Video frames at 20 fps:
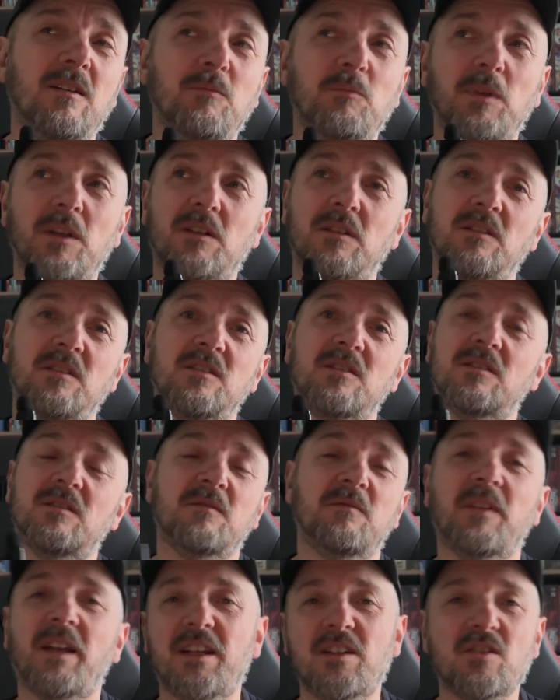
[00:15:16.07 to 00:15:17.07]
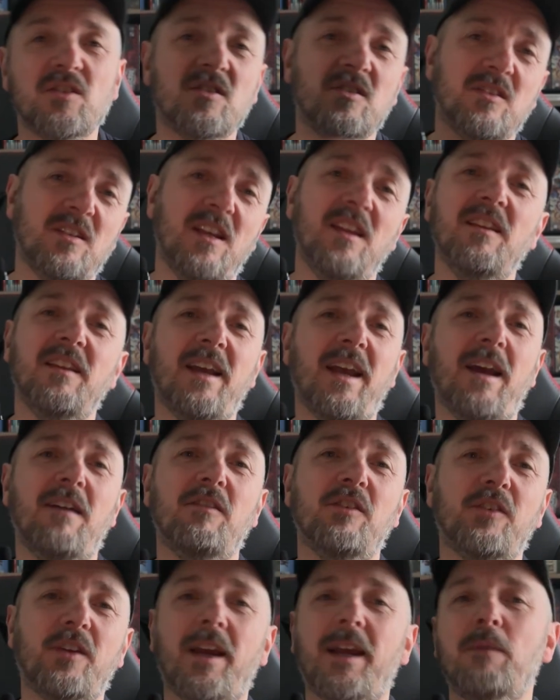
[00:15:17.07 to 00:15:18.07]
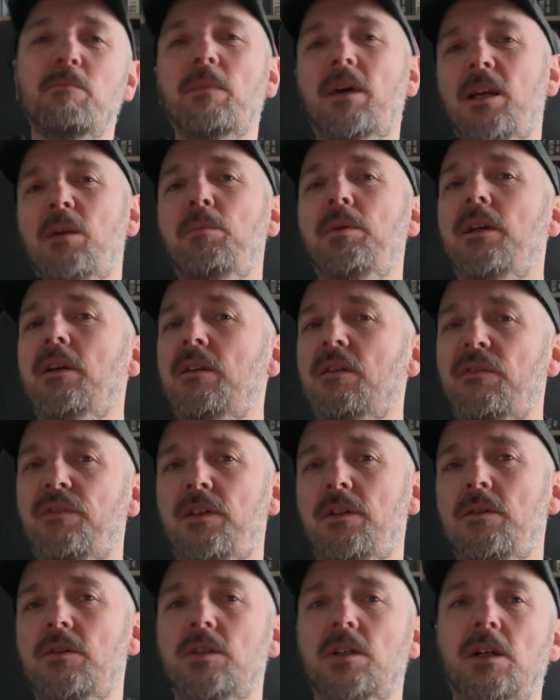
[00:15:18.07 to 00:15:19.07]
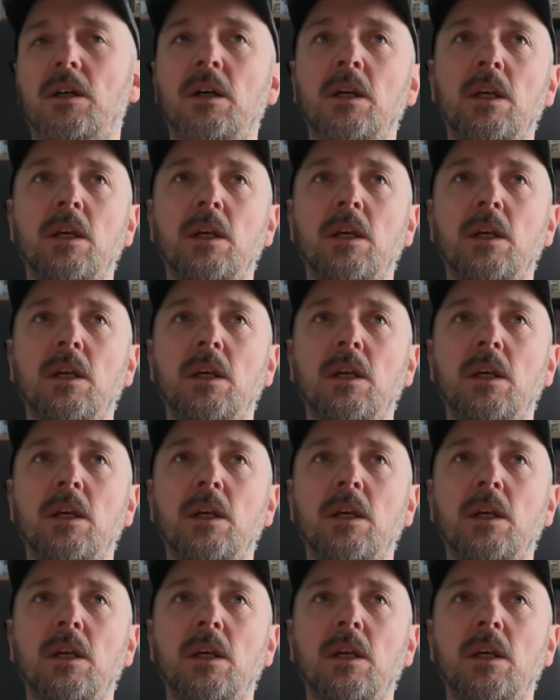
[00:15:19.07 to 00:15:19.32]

because they just sit there as a maybe in the future.